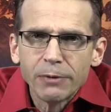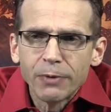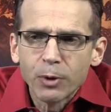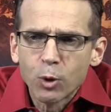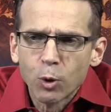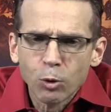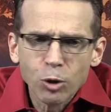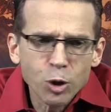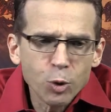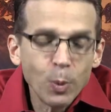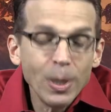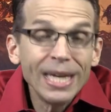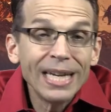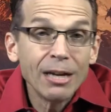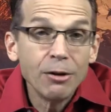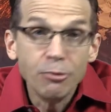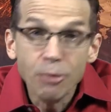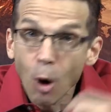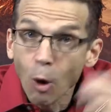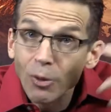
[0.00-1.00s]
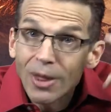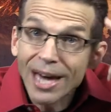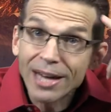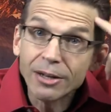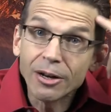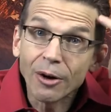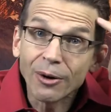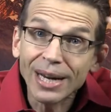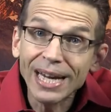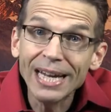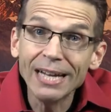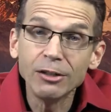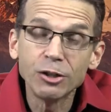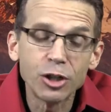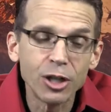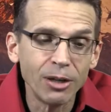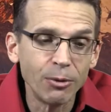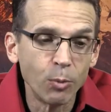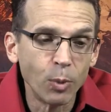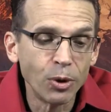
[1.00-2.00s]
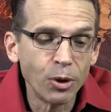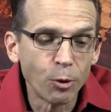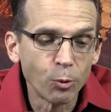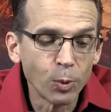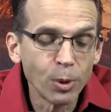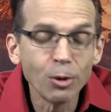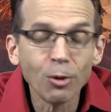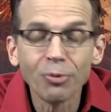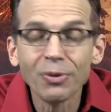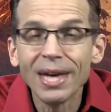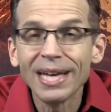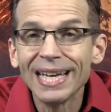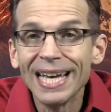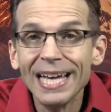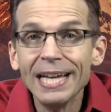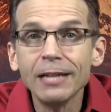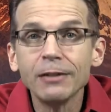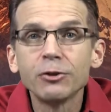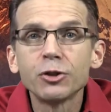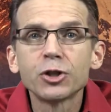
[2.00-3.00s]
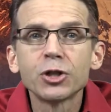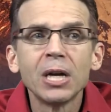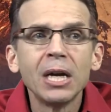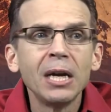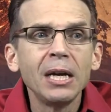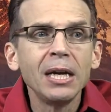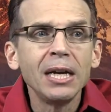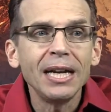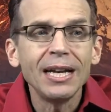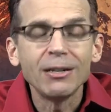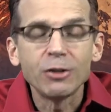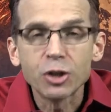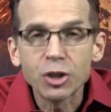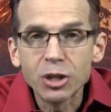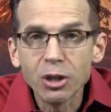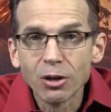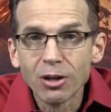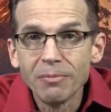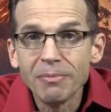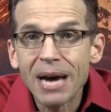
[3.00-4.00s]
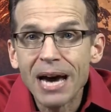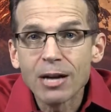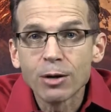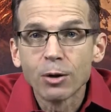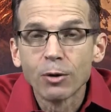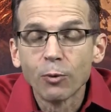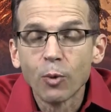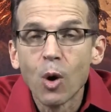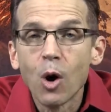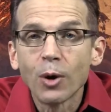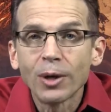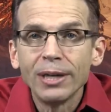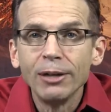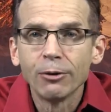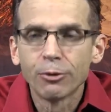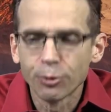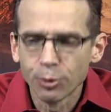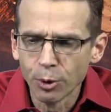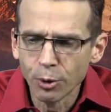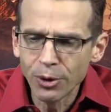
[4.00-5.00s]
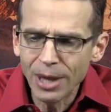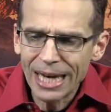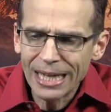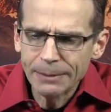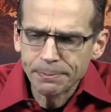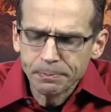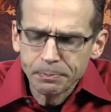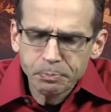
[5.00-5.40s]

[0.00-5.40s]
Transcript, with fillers: Of course, we can know that in our heads, and when the real thing hits, it's still a matter of walking through that.